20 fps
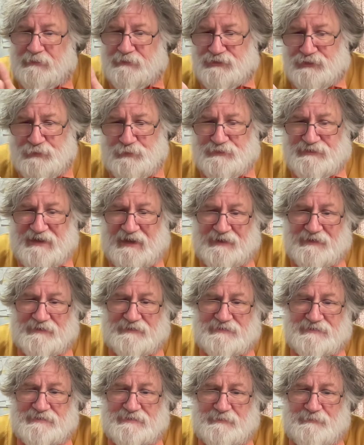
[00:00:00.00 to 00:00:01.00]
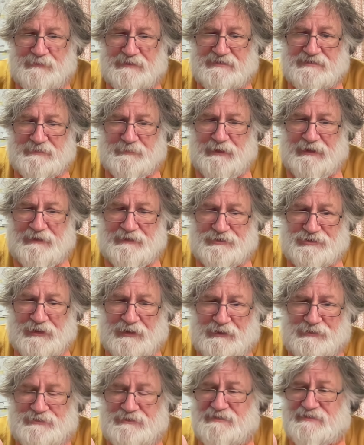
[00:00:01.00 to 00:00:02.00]
two tax misdemeanor
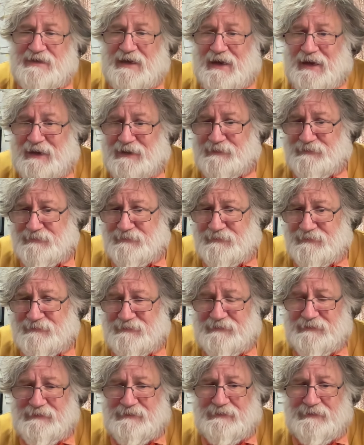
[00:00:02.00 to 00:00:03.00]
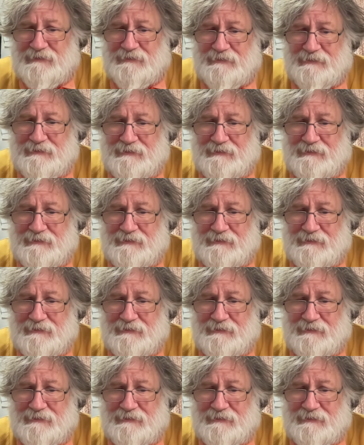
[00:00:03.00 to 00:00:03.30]
charges and the